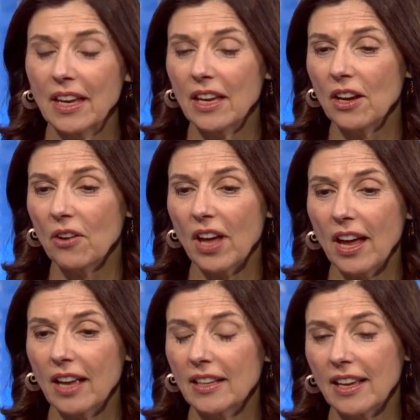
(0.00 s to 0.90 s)
you know,
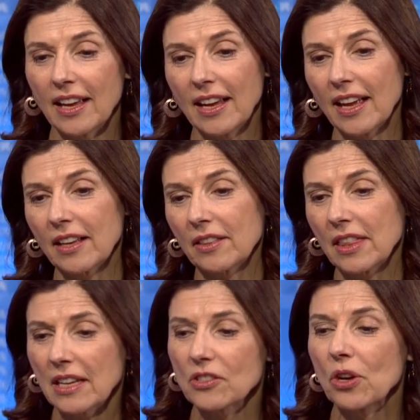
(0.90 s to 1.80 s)

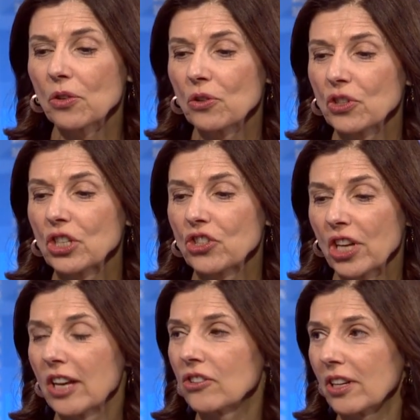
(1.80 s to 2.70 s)
things don't usually
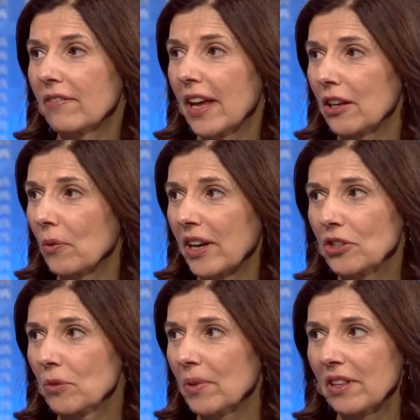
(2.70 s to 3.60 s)
change on
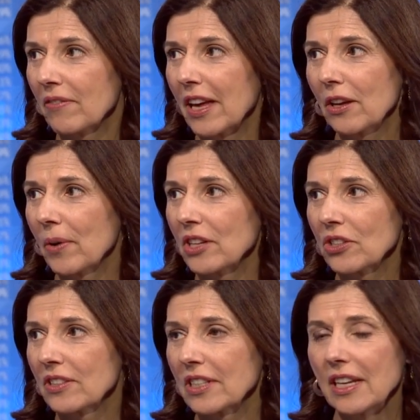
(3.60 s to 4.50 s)
valuation, but the
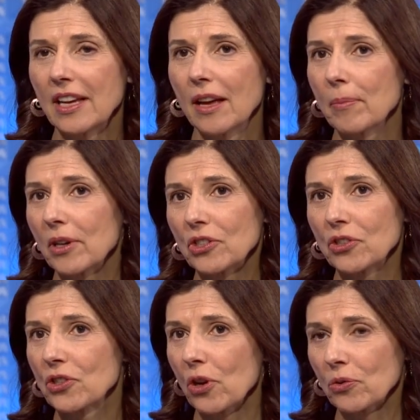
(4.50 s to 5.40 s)
valuations in EM are
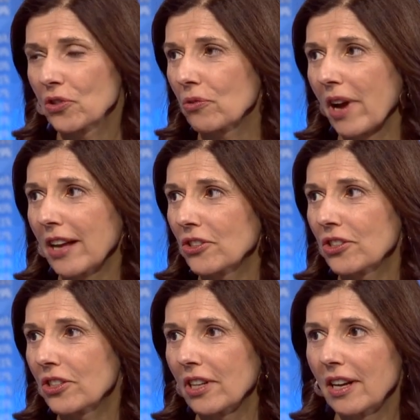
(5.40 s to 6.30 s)
just so
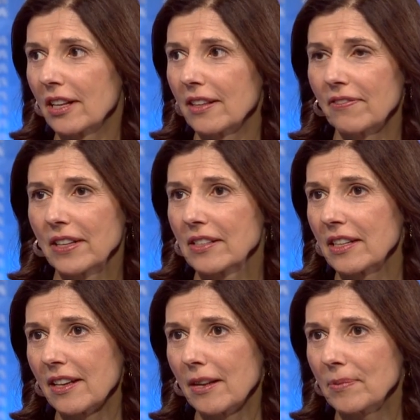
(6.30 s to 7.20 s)
stretched on the fixed
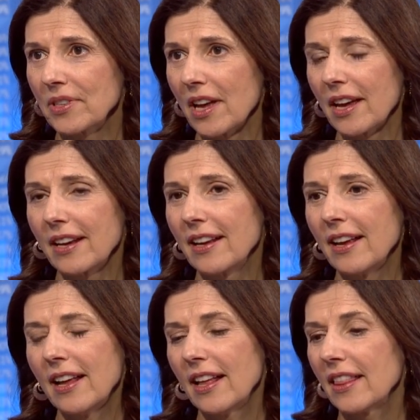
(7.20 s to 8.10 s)
income side
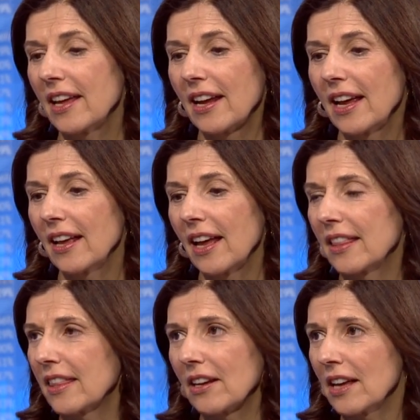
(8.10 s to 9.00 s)
that I, I,
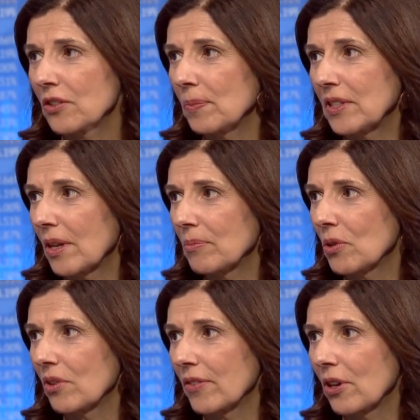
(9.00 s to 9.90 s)
there has to be some
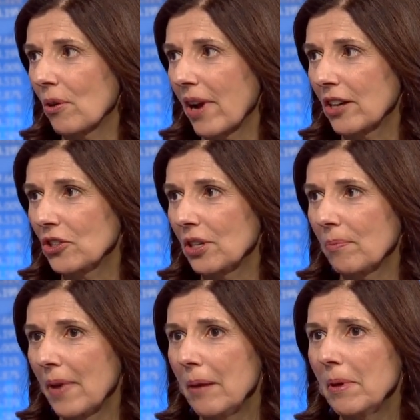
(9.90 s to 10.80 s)
sort of a correction.
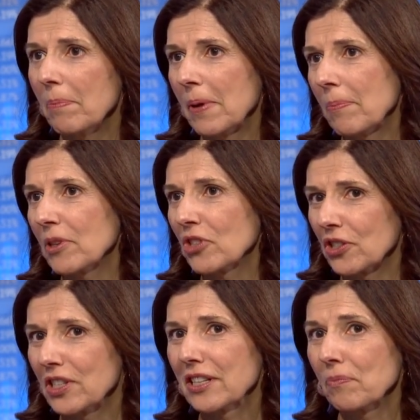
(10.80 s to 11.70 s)
And maybe people
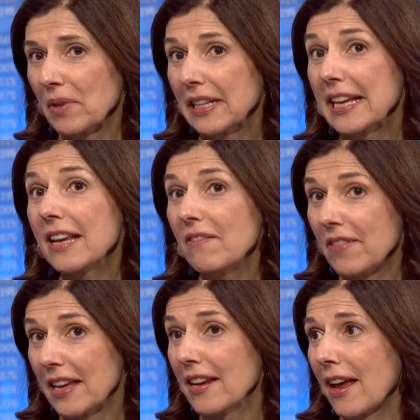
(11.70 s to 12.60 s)
just didn't believe
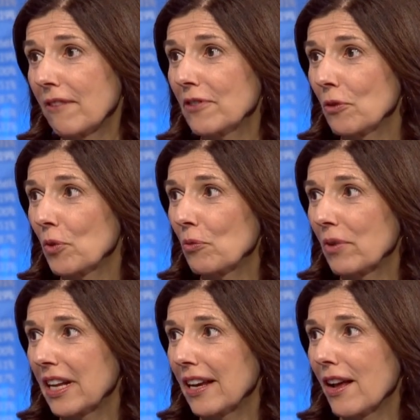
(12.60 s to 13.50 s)
that NAFTA would
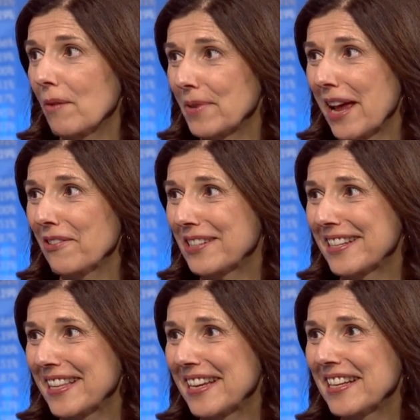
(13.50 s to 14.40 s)
really come down to
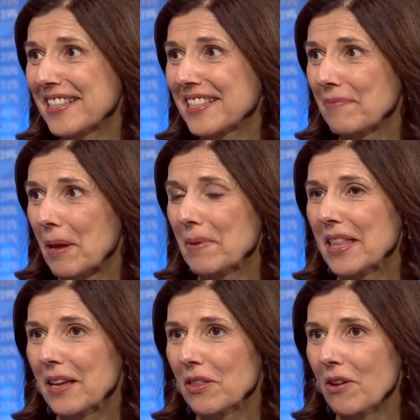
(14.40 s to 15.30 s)
this. Maybe
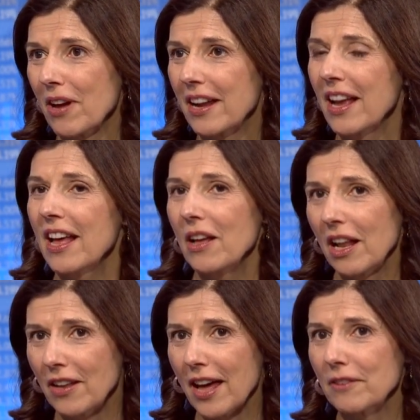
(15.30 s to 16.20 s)
they thought a
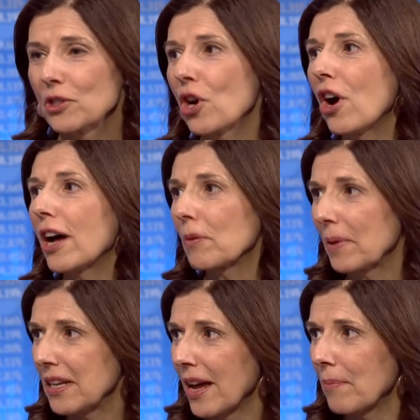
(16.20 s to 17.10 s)
lot of talk
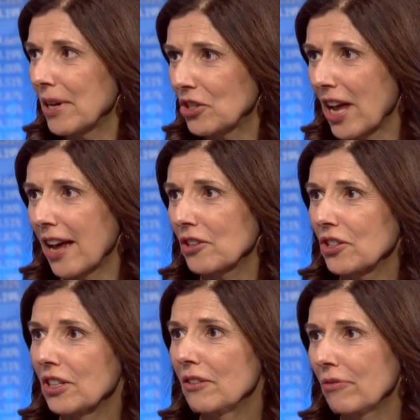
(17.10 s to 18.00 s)
but not much
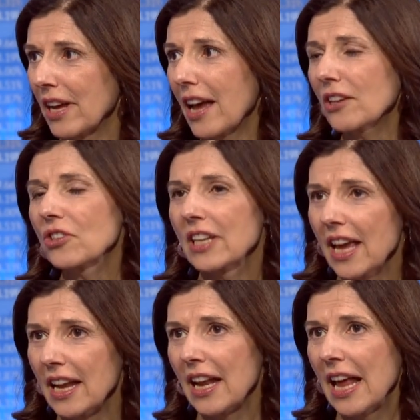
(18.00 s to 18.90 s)
action. If we actually
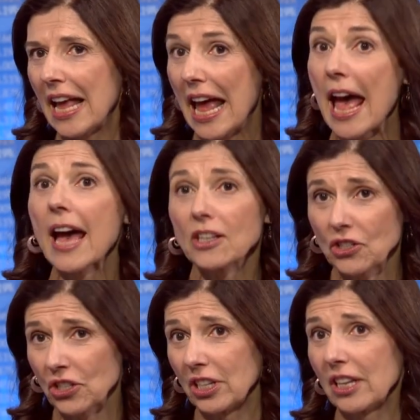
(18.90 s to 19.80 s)
get
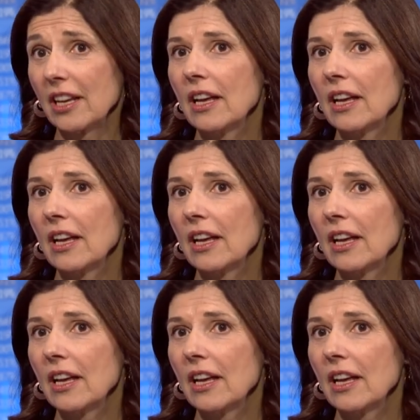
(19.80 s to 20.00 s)
action,